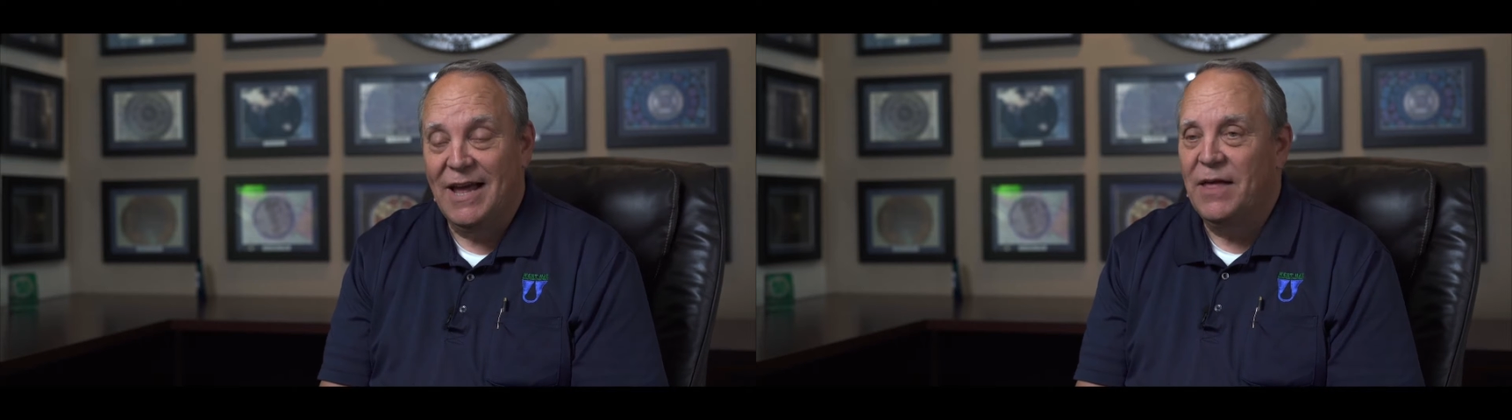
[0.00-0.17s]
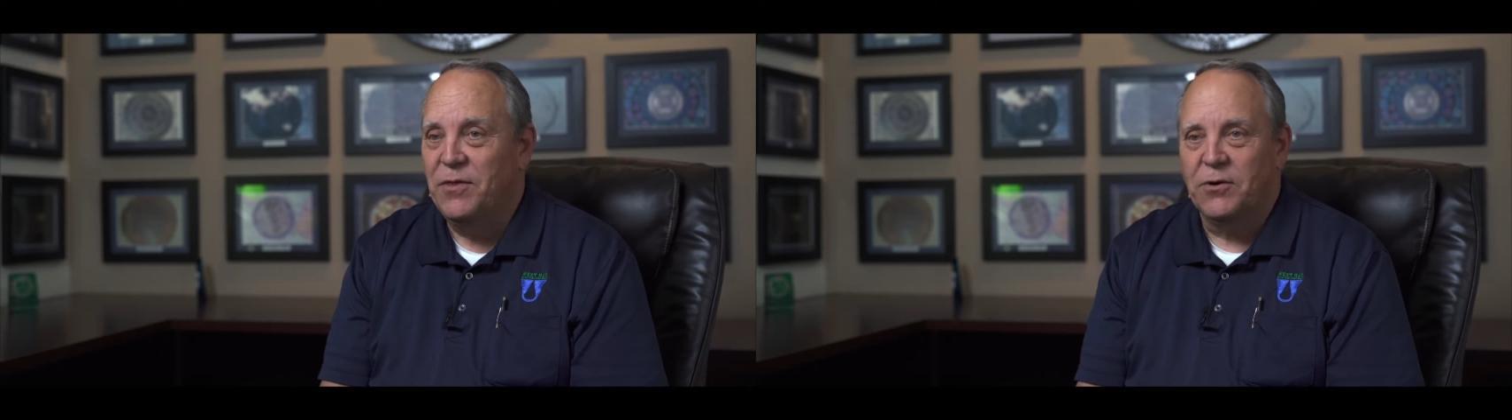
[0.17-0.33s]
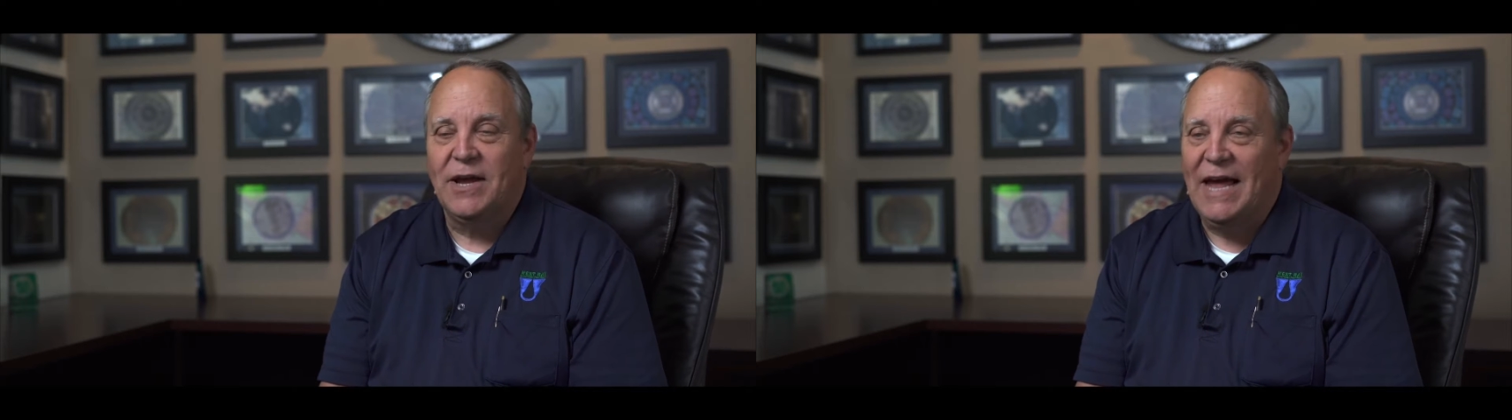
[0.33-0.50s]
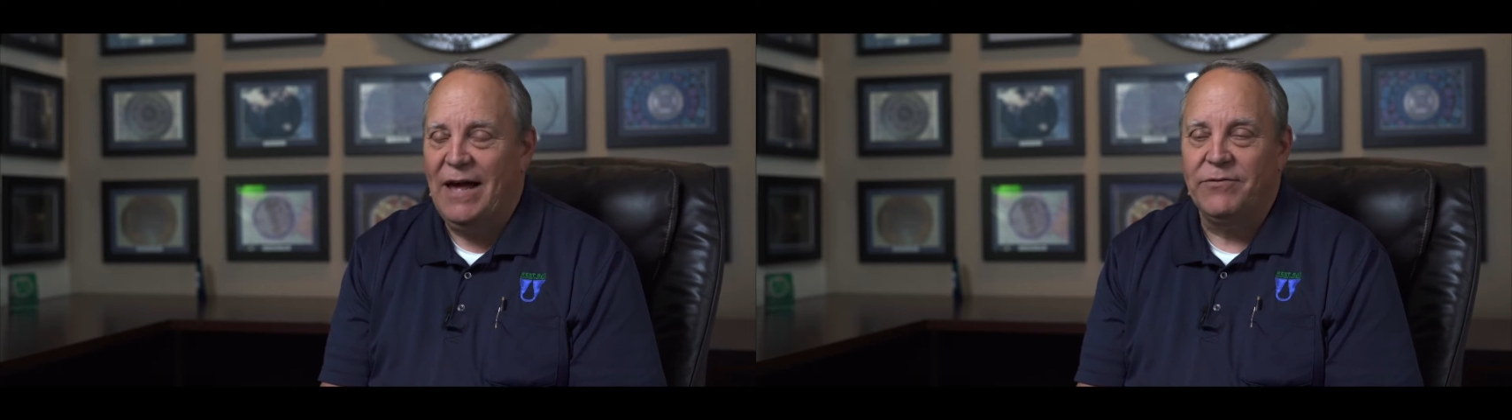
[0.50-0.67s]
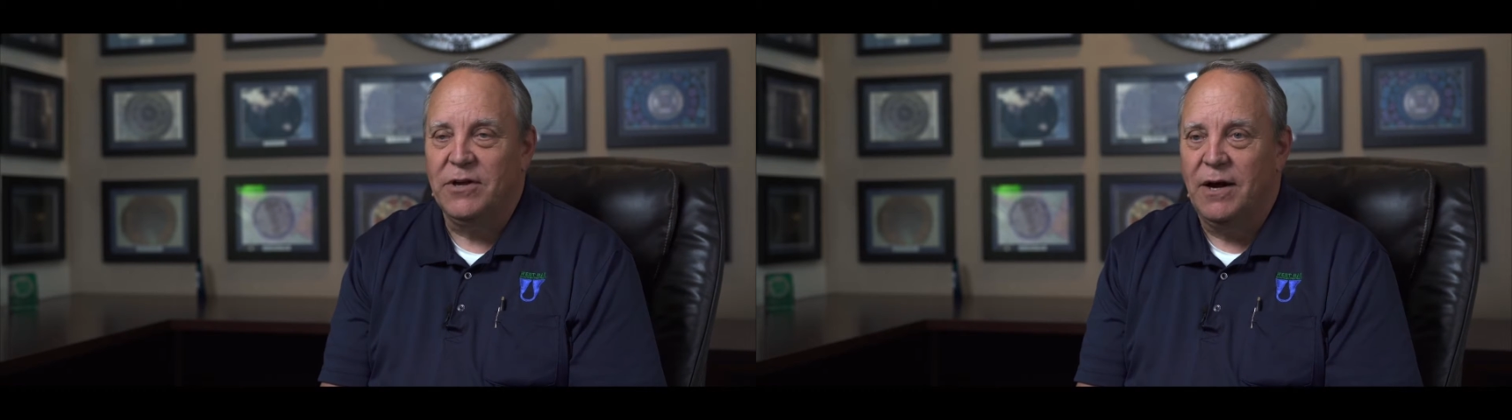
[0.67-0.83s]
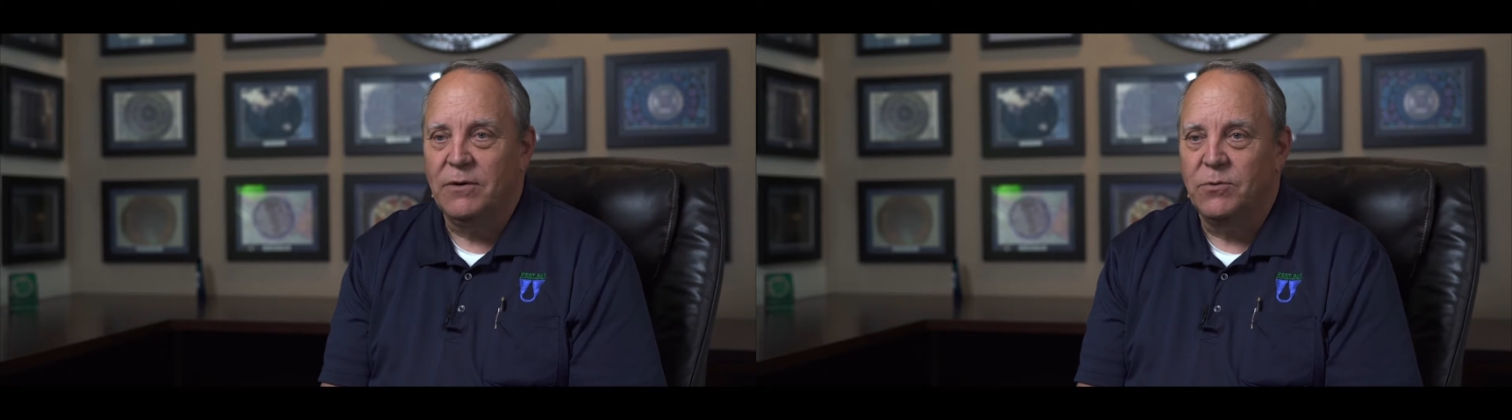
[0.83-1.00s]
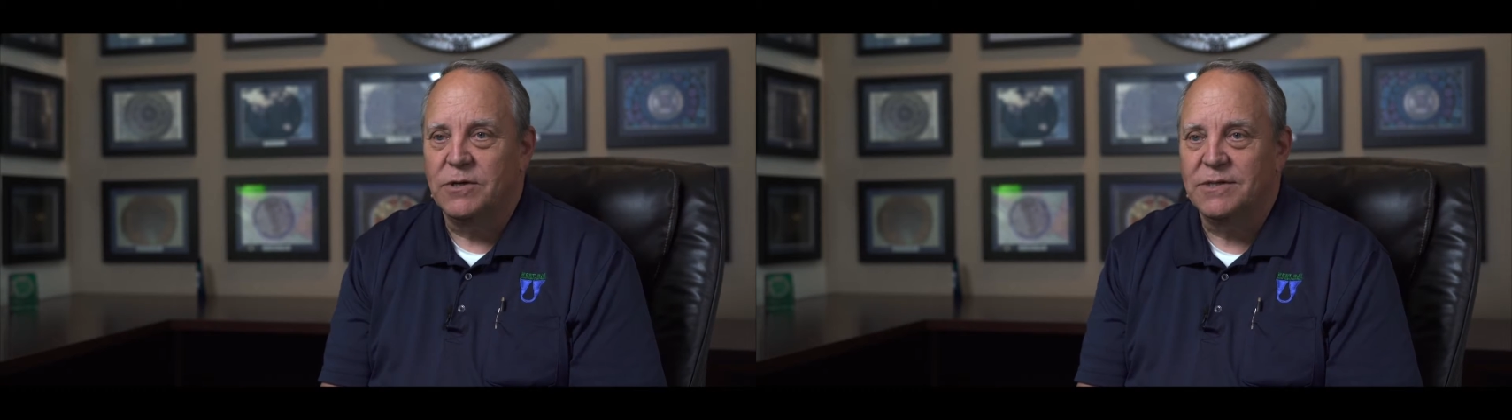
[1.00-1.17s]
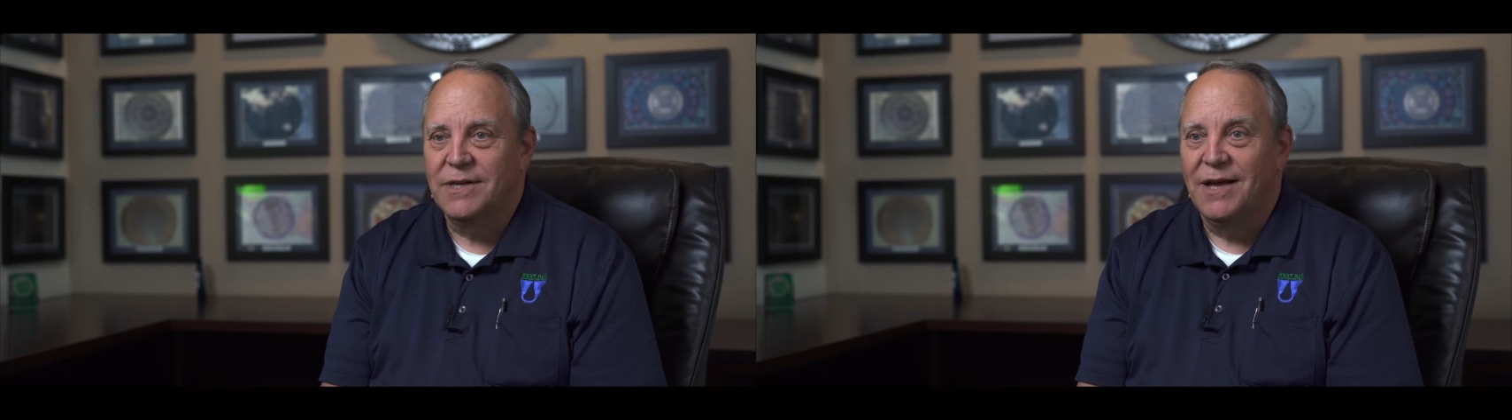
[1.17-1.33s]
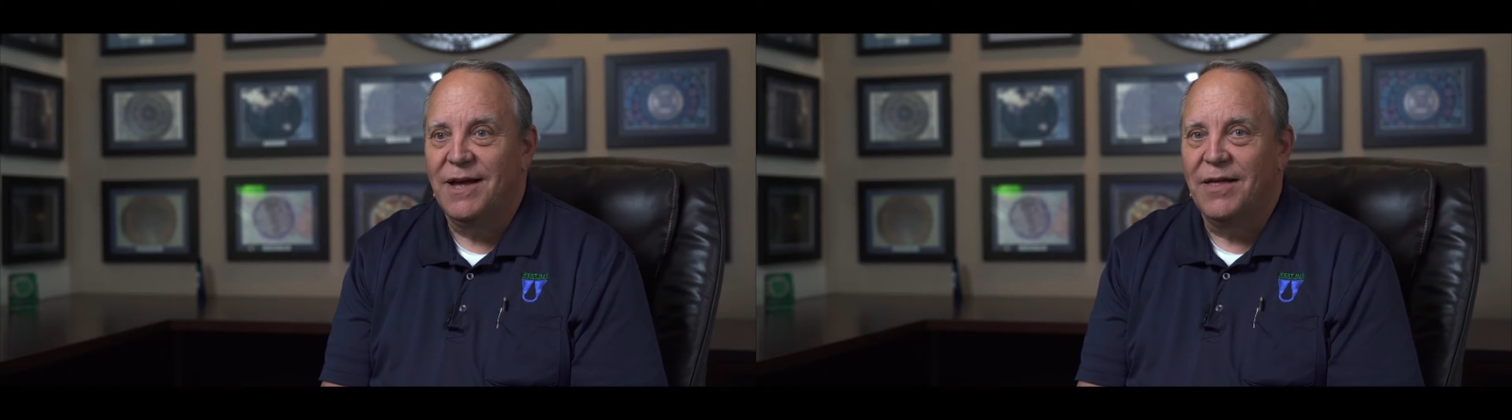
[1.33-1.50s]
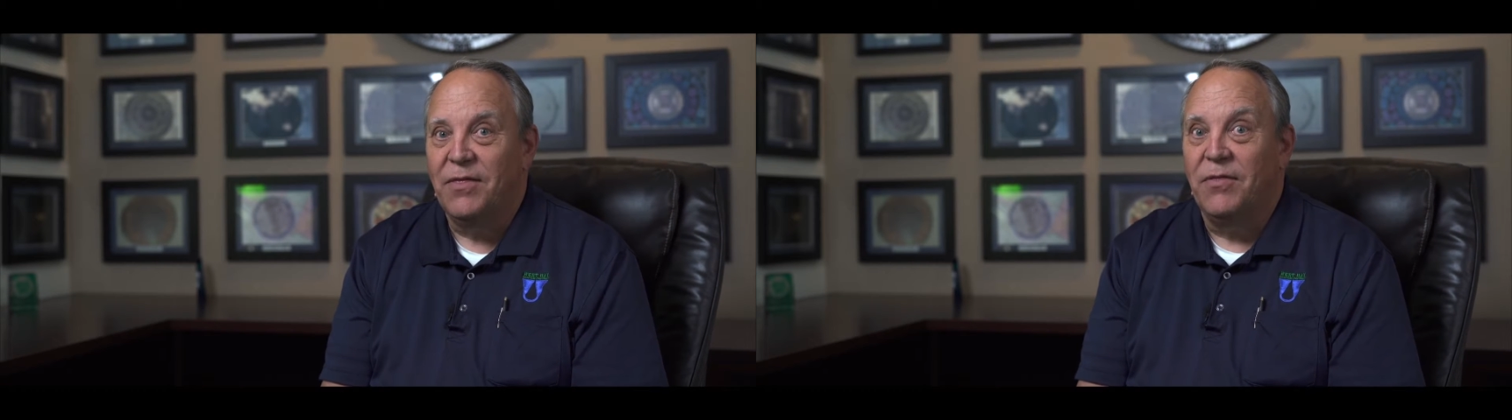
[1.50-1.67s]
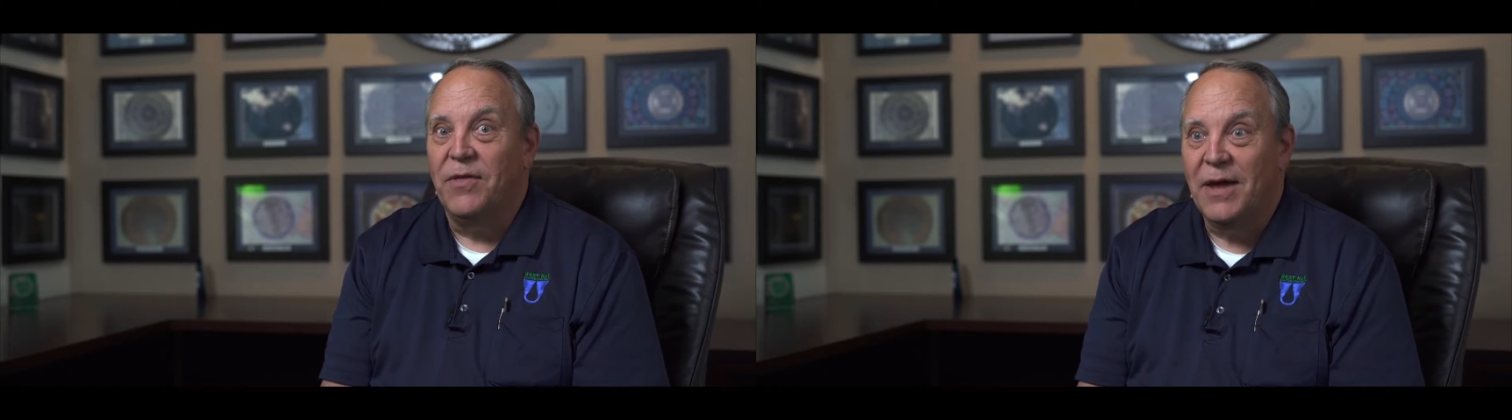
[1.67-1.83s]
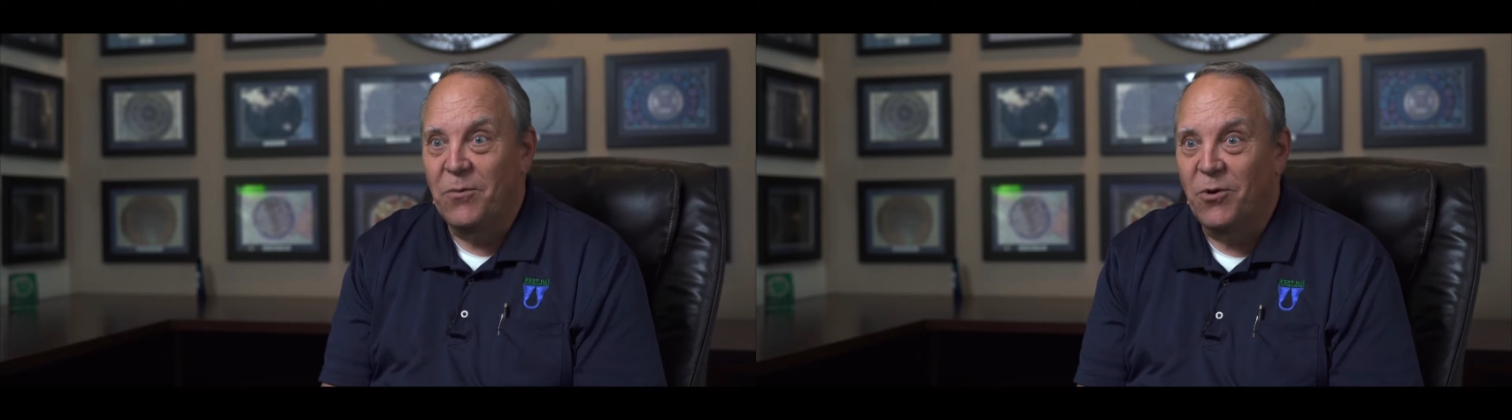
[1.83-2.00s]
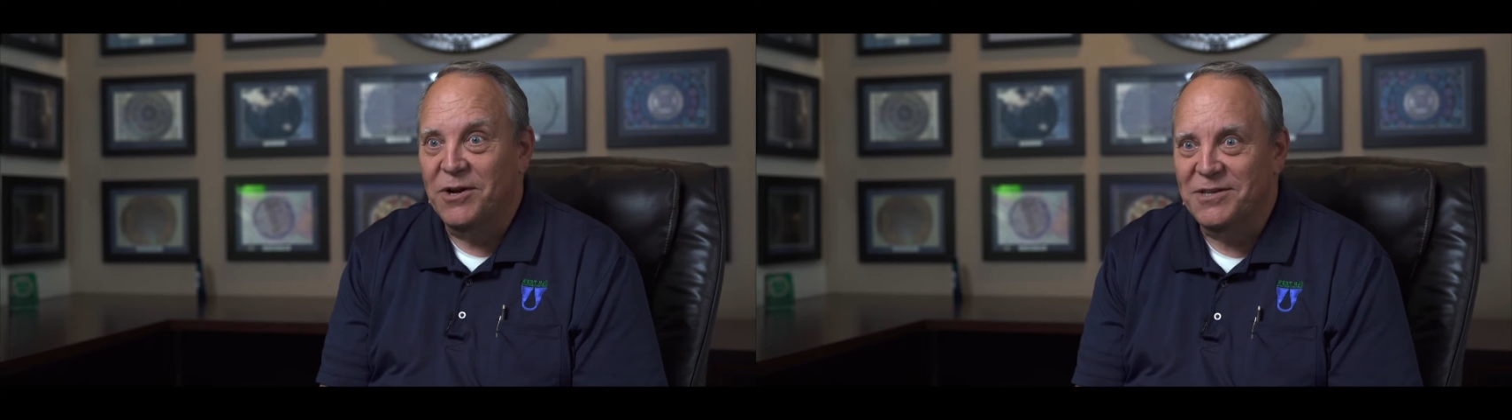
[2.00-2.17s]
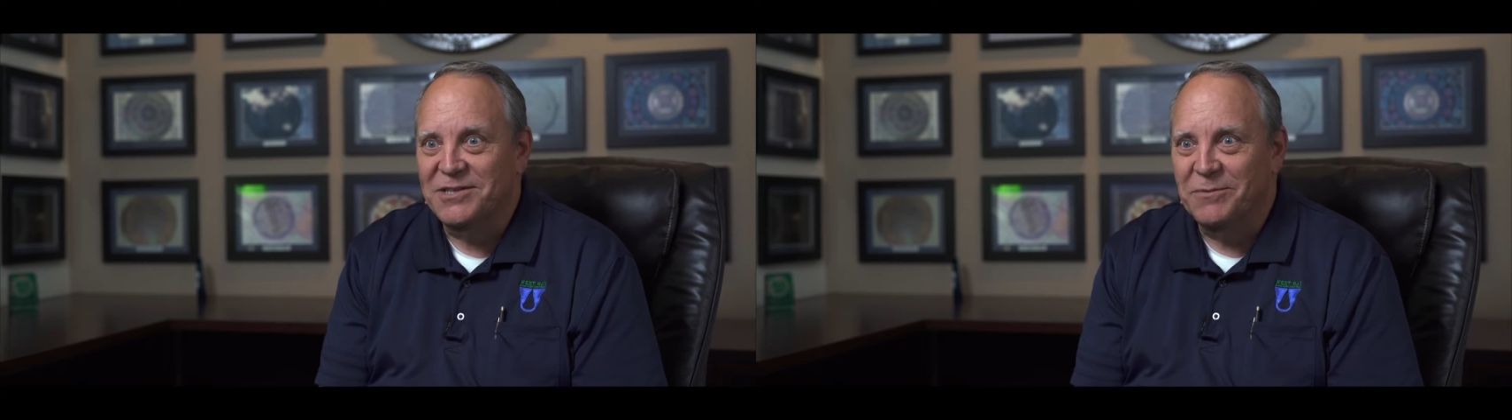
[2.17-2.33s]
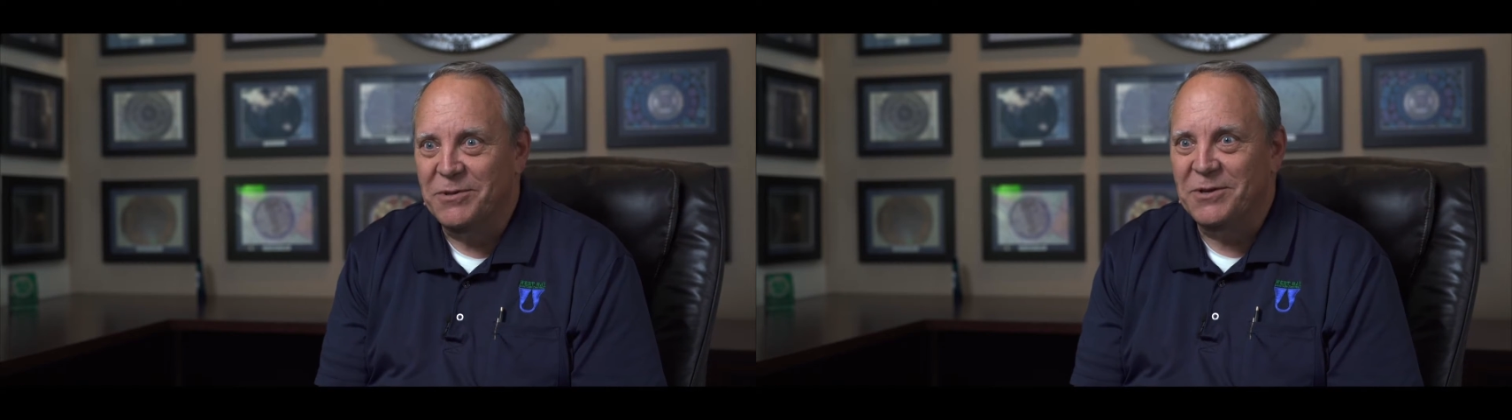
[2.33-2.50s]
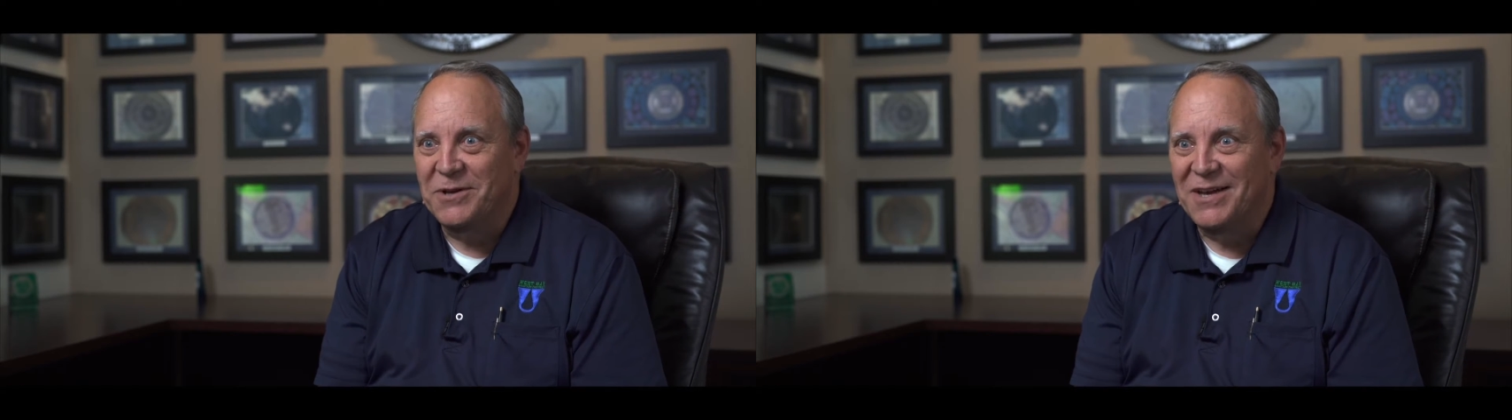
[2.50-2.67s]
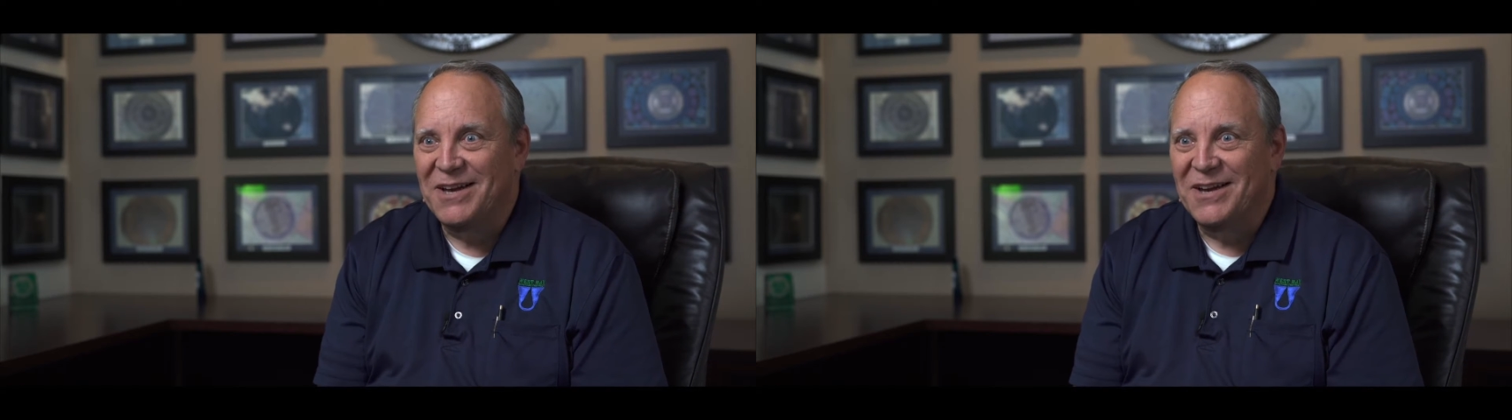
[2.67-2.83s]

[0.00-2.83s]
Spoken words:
Their caveat was they wanted some of the